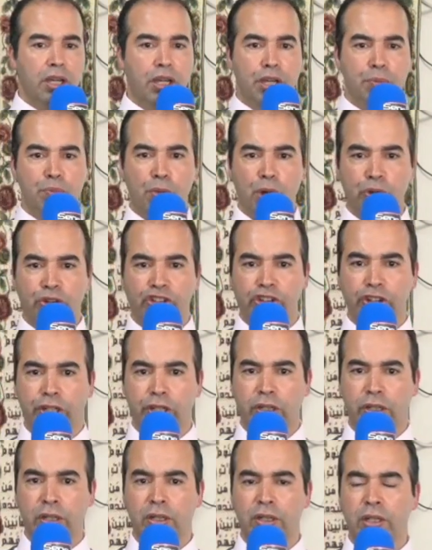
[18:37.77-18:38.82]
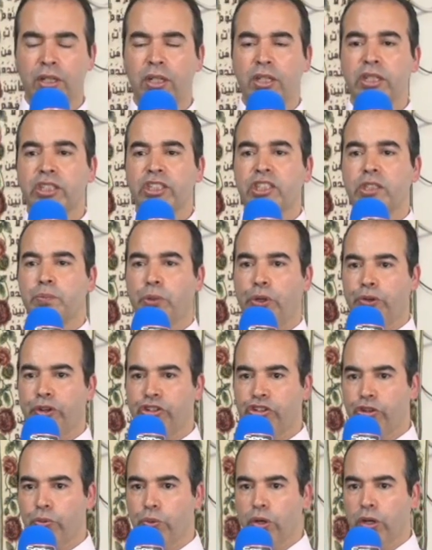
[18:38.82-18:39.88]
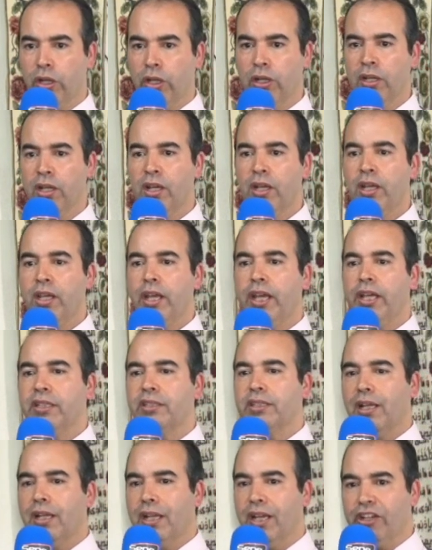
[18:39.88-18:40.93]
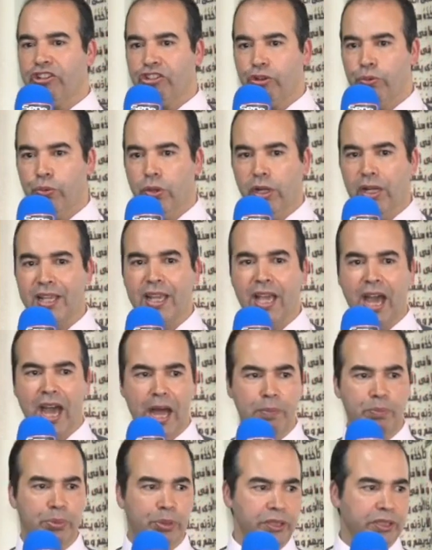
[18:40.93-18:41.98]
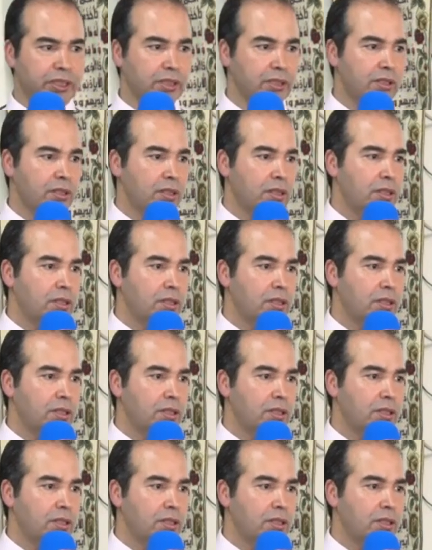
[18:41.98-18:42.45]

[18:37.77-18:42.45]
emotional, spiritual, intellectual compass